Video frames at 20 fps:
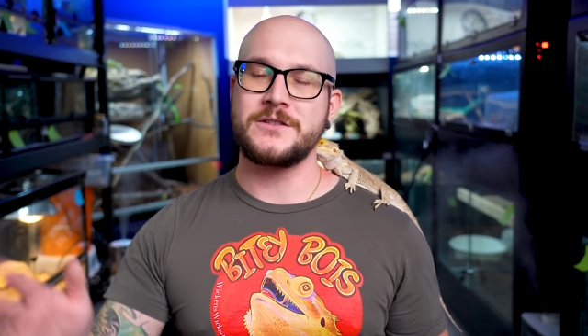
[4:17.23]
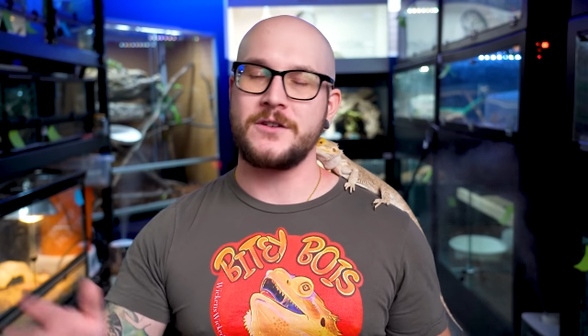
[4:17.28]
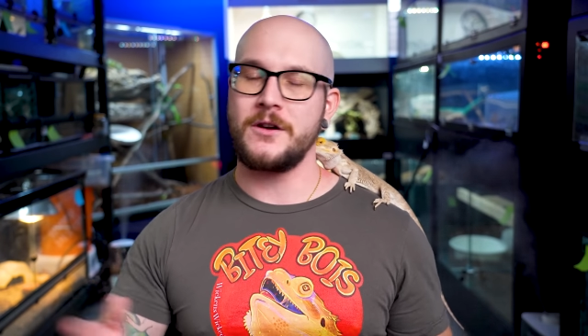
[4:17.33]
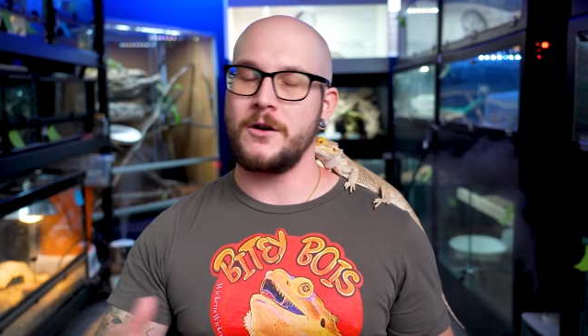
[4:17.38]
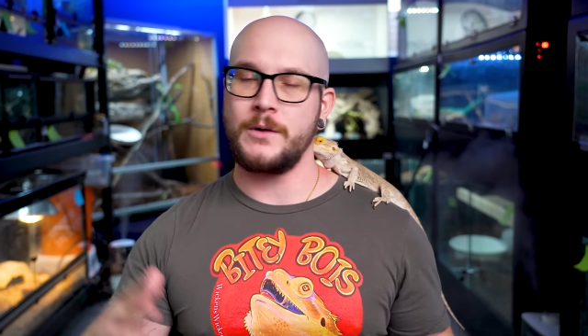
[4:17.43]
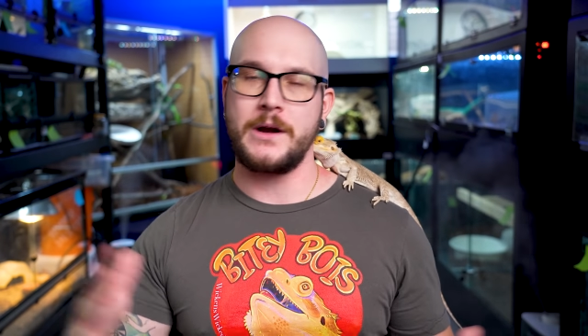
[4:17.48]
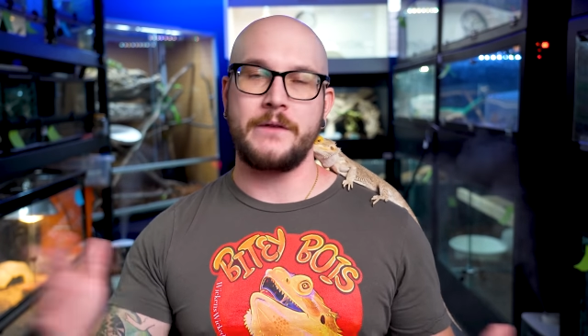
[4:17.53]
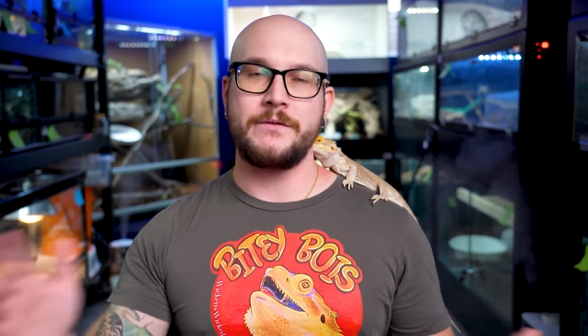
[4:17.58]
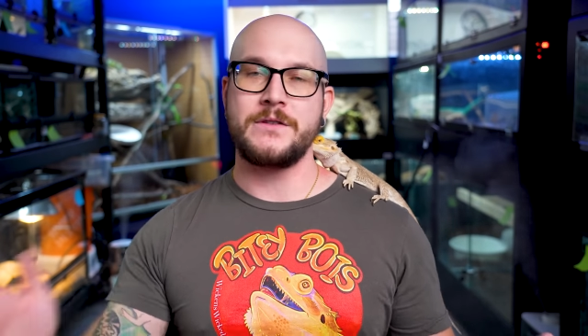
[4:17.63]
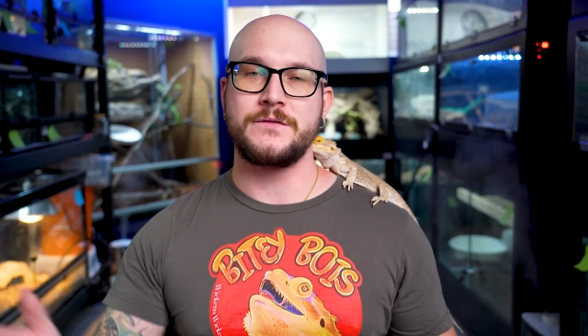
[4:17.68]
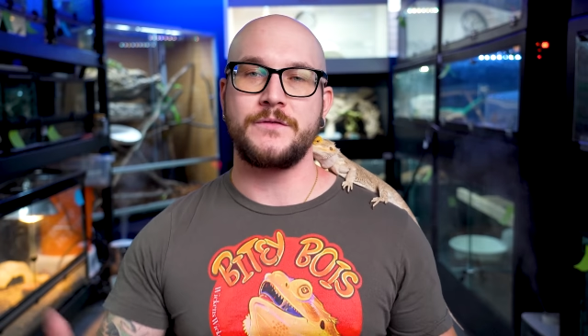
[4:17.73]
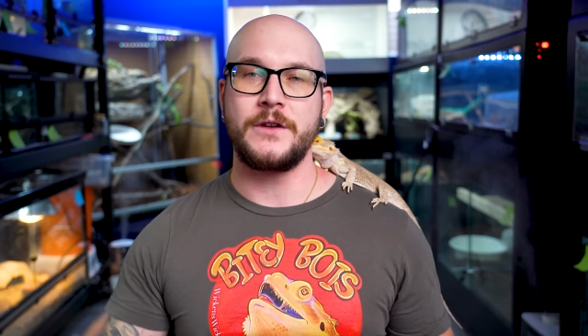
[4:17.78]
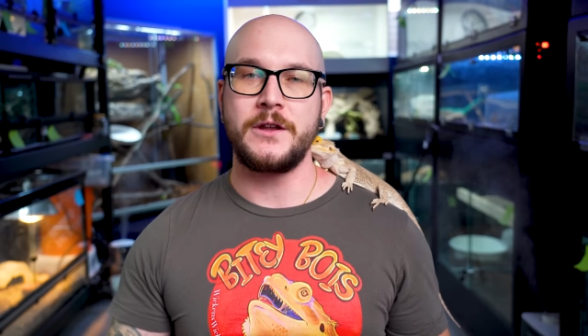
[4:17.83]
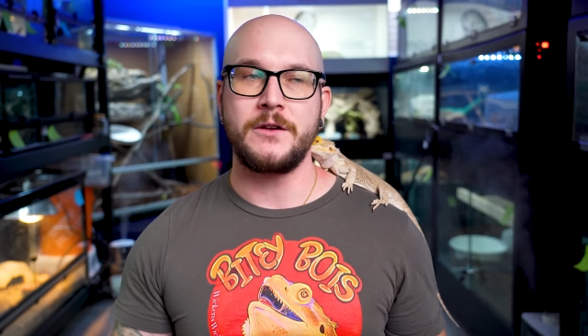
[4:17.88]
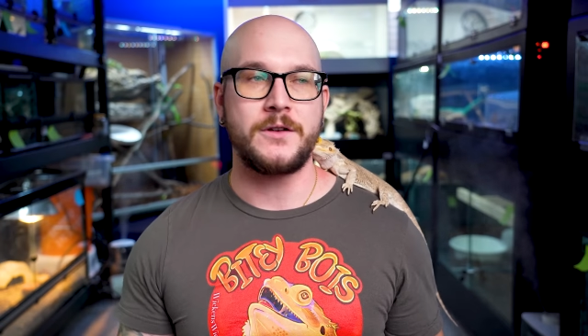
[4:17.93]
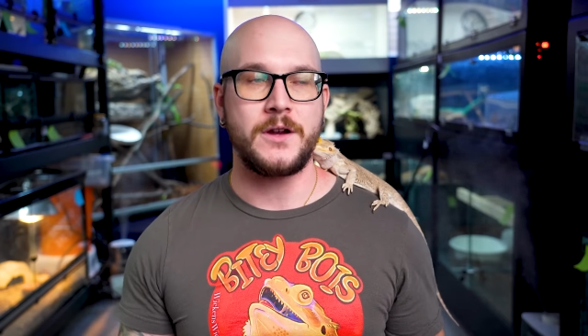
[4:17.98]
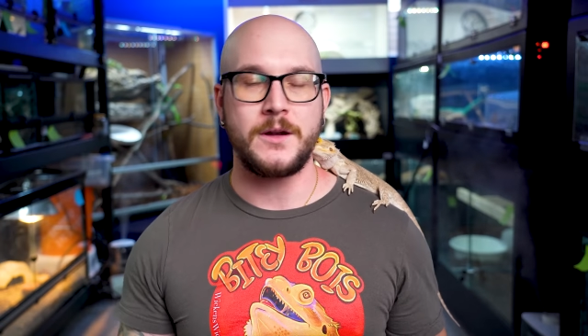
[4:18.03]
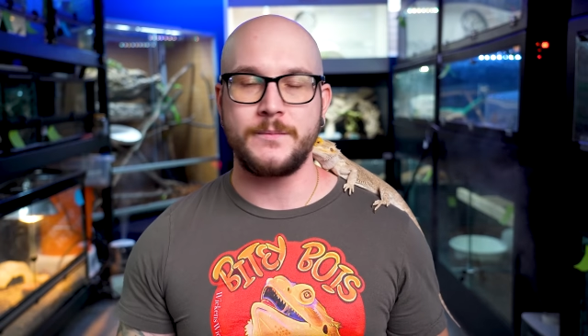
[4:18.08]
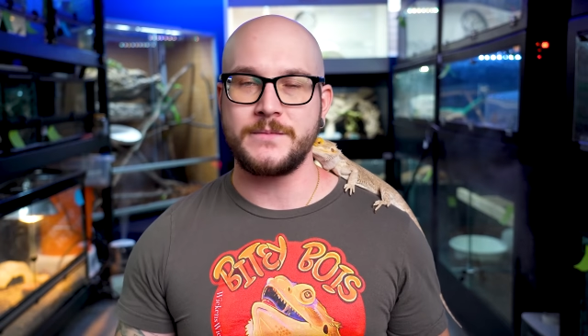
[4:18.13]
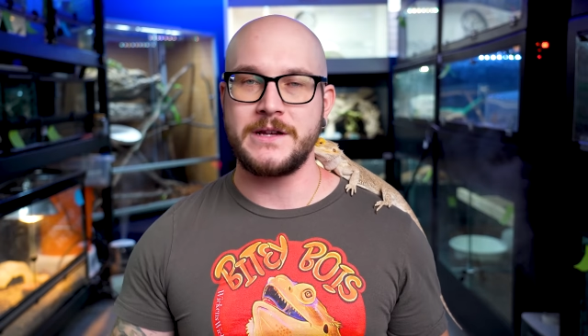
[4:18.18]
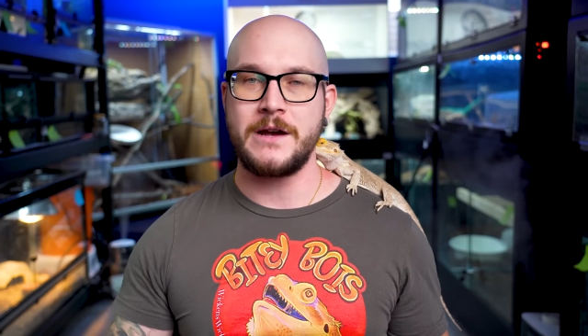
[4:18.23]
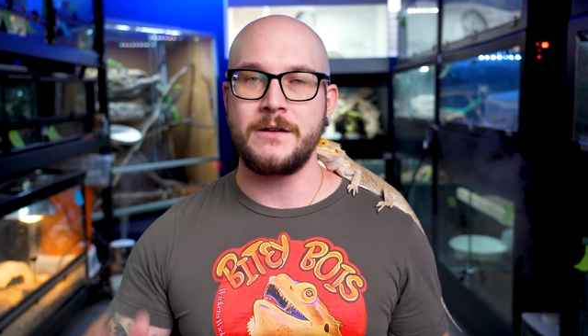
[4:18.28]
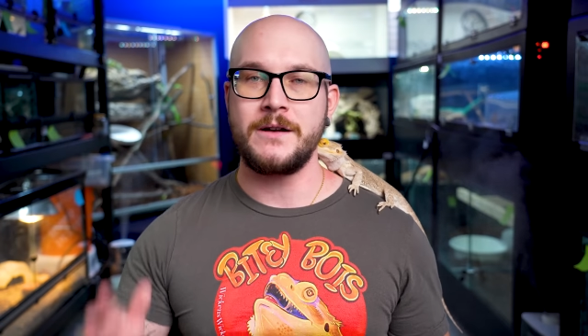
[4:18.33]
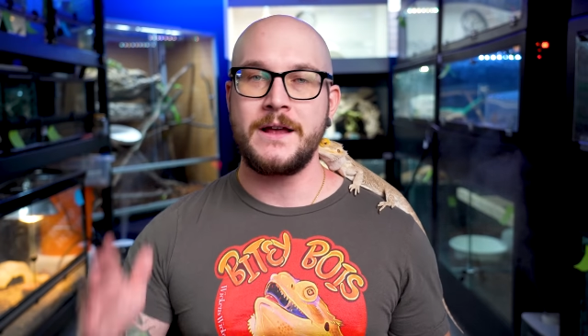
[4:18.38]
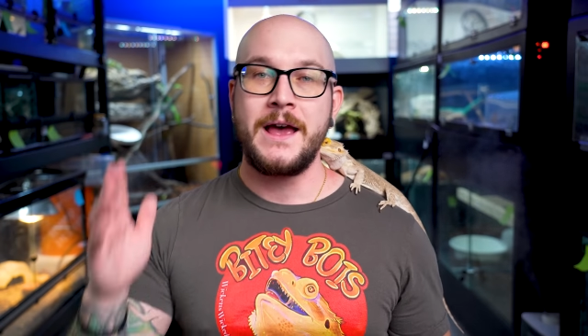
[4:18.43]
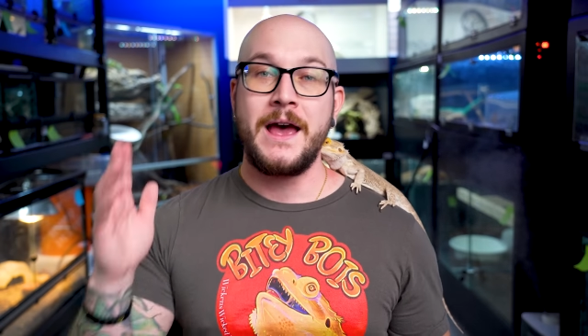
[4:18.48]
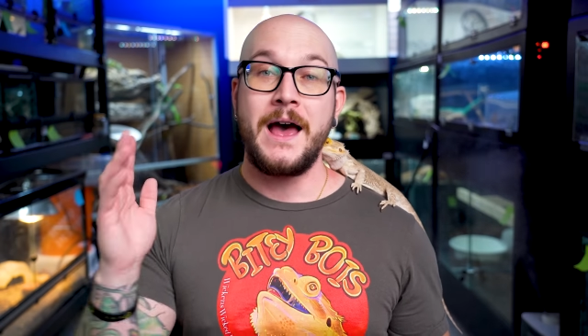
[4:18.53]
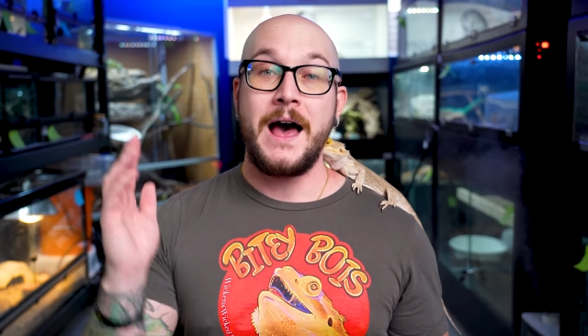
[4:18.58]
ago, or whenever this video comes out,